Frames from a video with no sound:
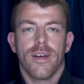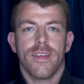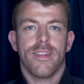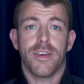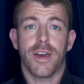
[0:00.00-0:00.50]

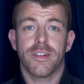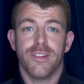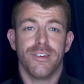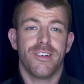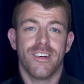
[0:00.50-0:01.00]
The
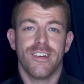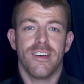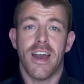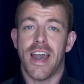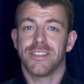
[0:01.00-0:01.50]
Giggler,
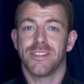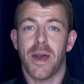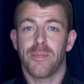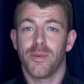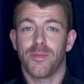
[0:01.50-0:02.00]
Ass
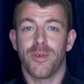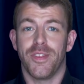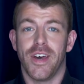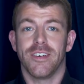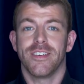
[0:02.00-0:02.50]
Slapper
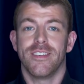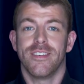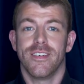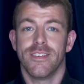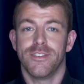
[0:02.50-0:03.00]
3000,
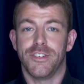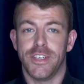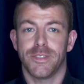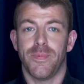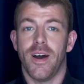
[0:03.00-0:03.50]
G
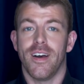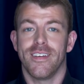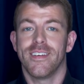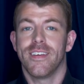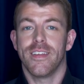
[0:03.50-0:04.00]
Spot,
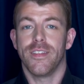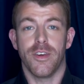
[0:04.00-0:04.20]
The